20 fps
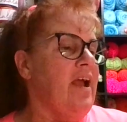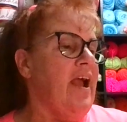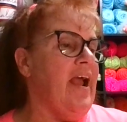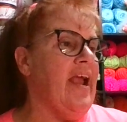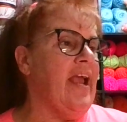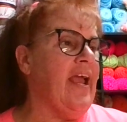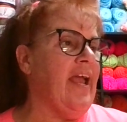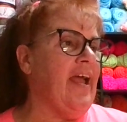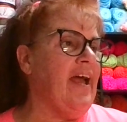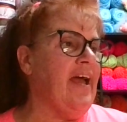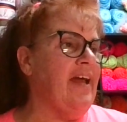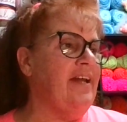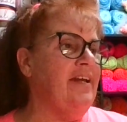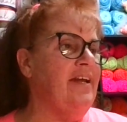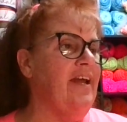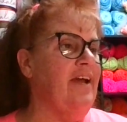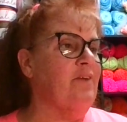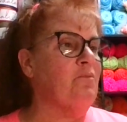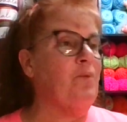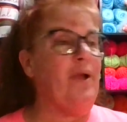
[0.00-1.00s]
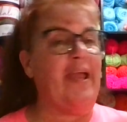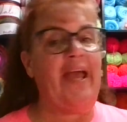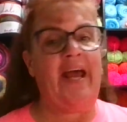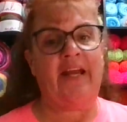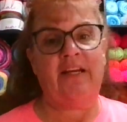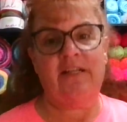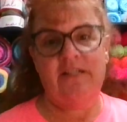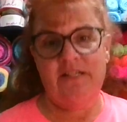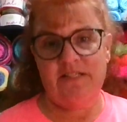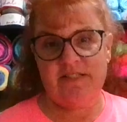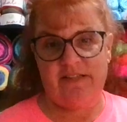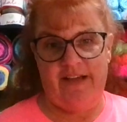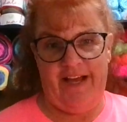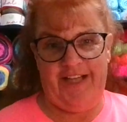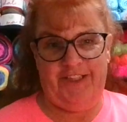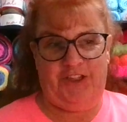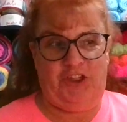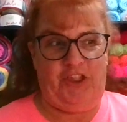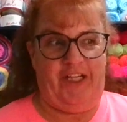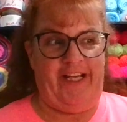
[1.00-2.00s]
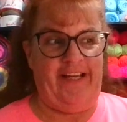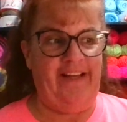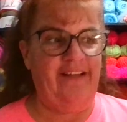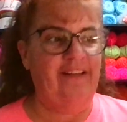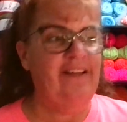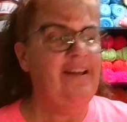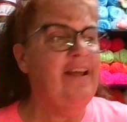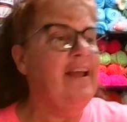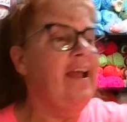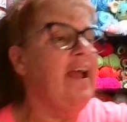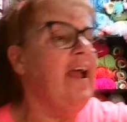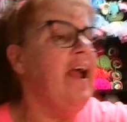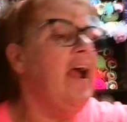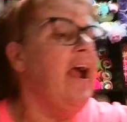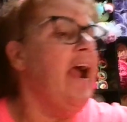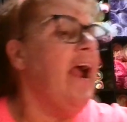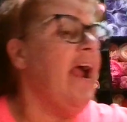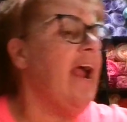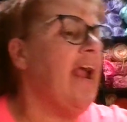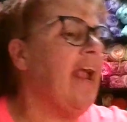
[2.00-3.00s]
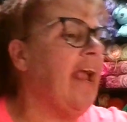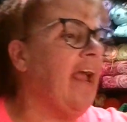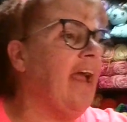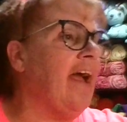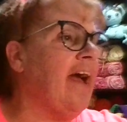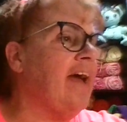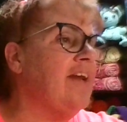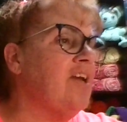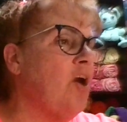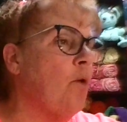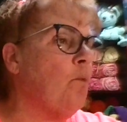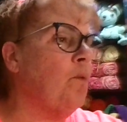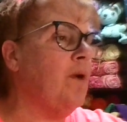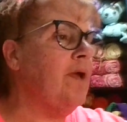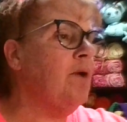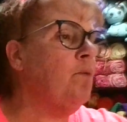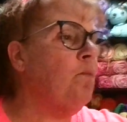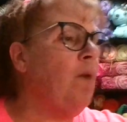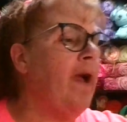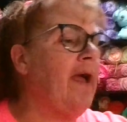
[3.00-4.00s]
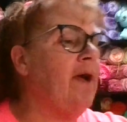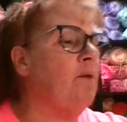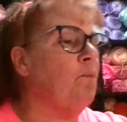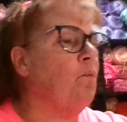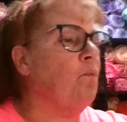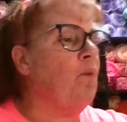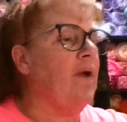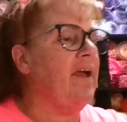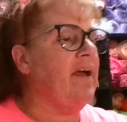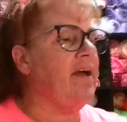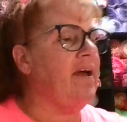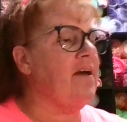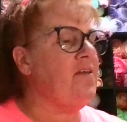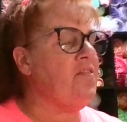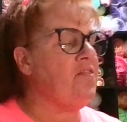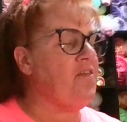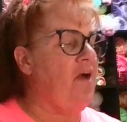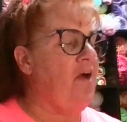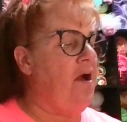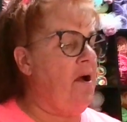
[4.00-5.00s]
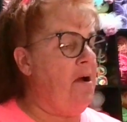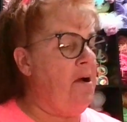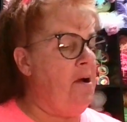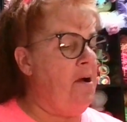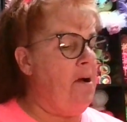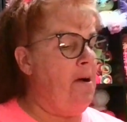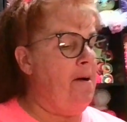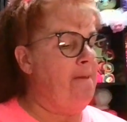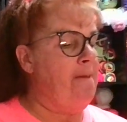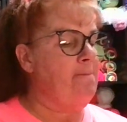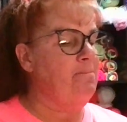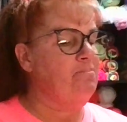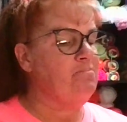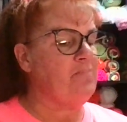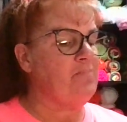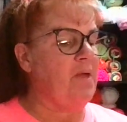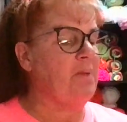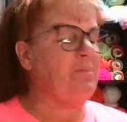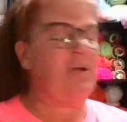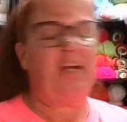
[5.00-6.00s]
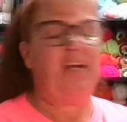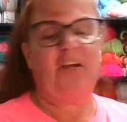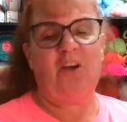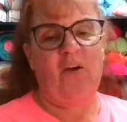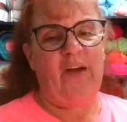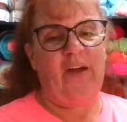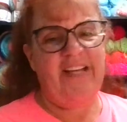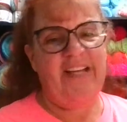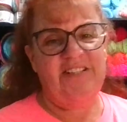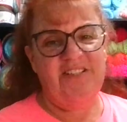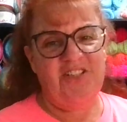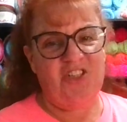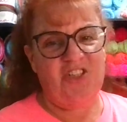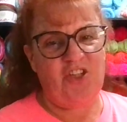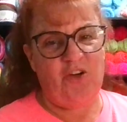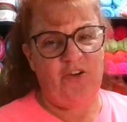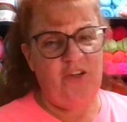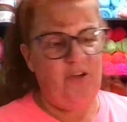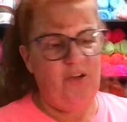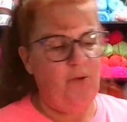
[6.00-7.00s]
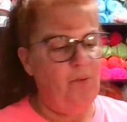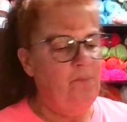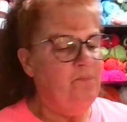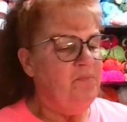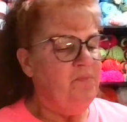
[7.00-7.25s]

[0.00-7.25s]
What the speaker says: And we had a discussion, and we went with, I'm going to go ahead and show you.